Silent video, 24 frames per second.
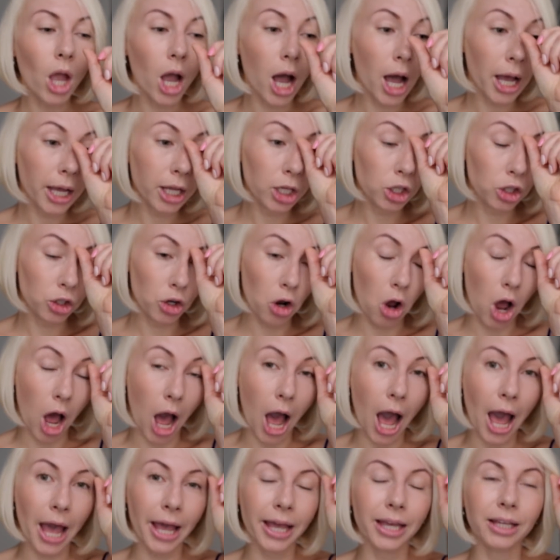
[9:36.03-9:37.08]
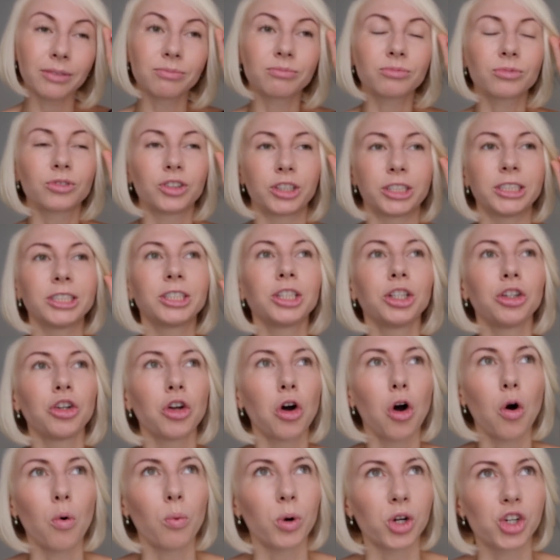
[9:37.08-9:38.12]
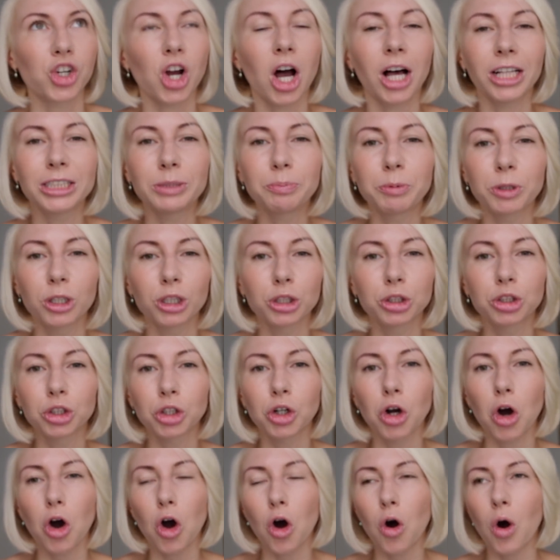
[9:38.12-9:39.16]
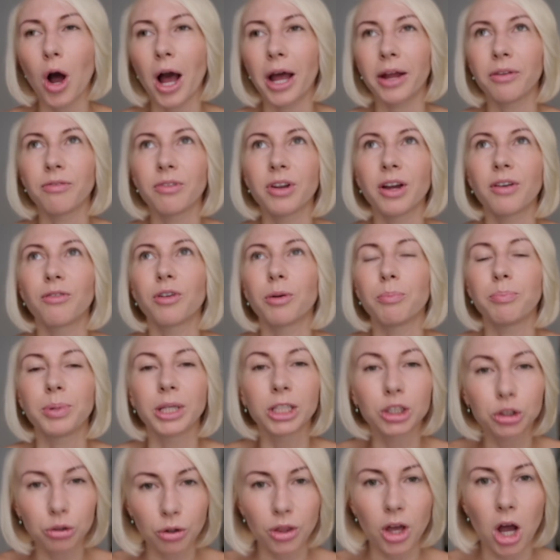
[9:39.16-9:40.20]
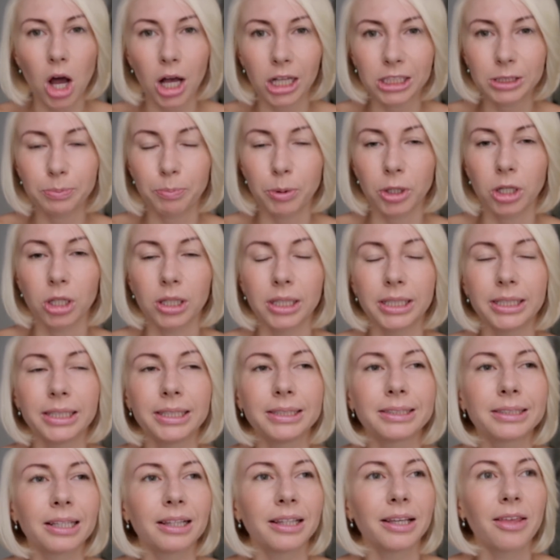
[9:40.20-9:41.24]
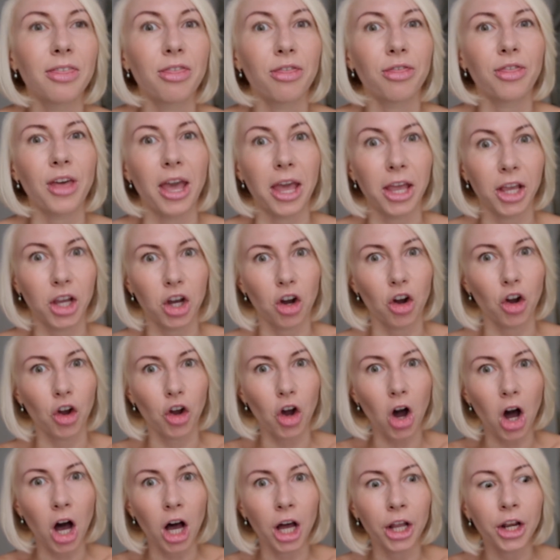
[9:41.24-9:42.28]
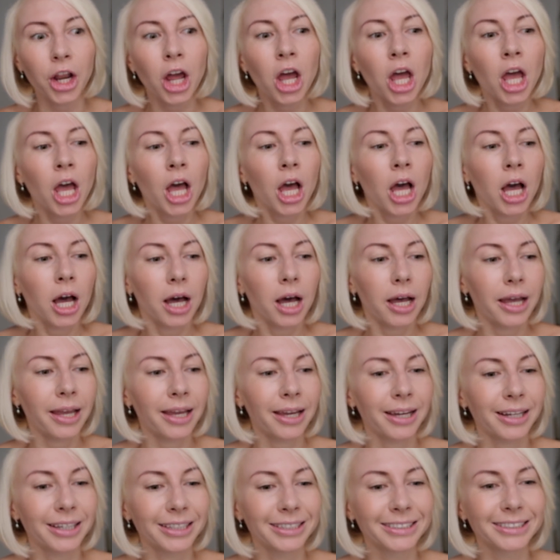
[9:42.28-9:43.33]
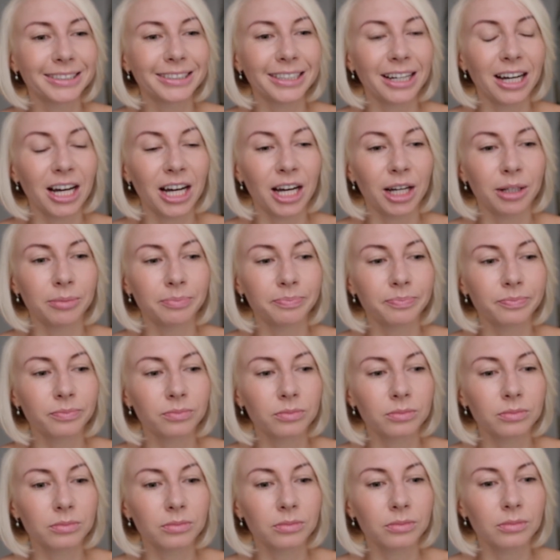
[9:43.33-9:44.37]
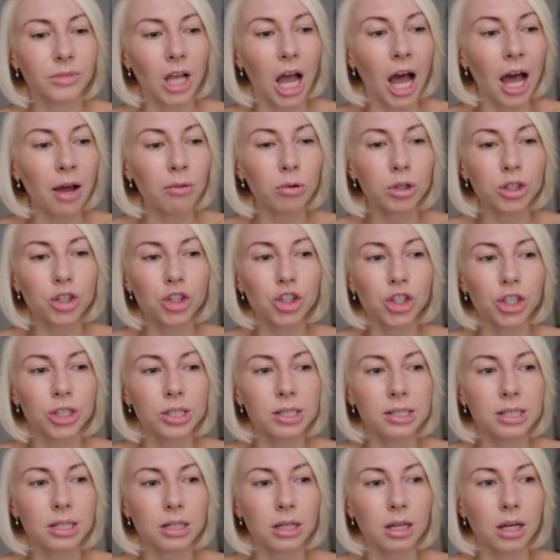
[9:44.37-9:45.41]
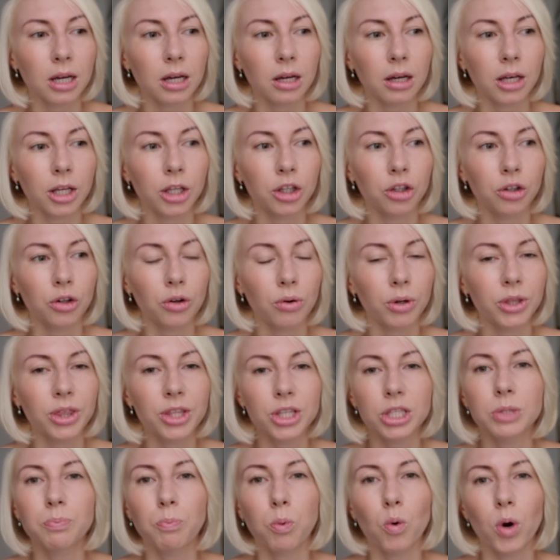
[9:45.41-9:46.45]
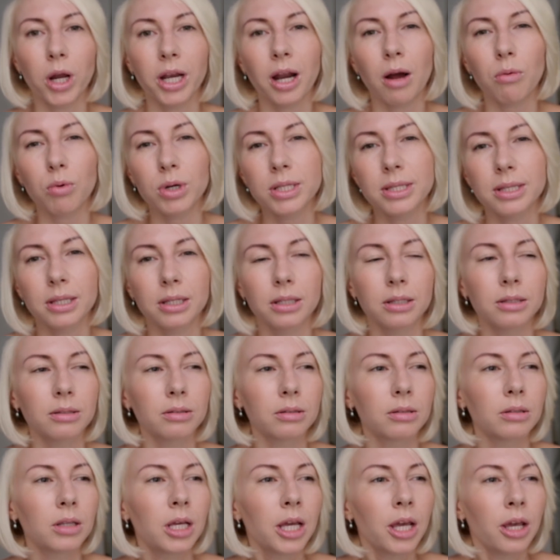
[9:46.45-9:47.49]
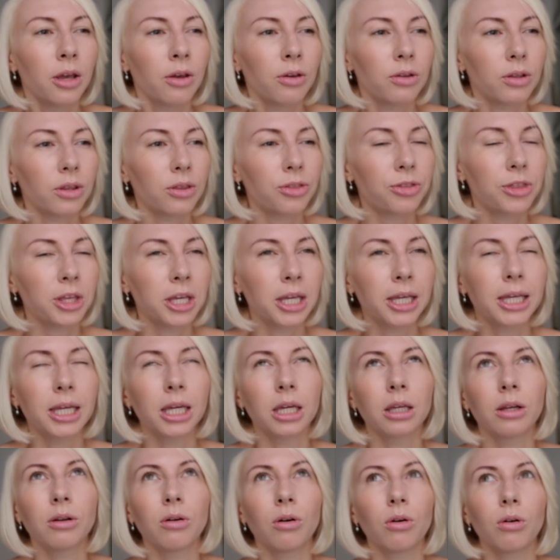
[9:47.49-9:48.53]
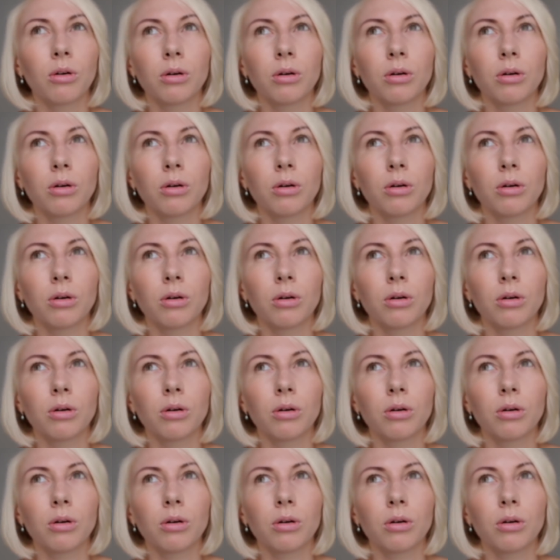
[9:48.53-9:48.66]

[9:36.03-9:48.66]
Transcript: I didn't know which hospital to go. I've never been to the hospital in Italy, thank God. And I was just, you know, at this point I wasn't thinking,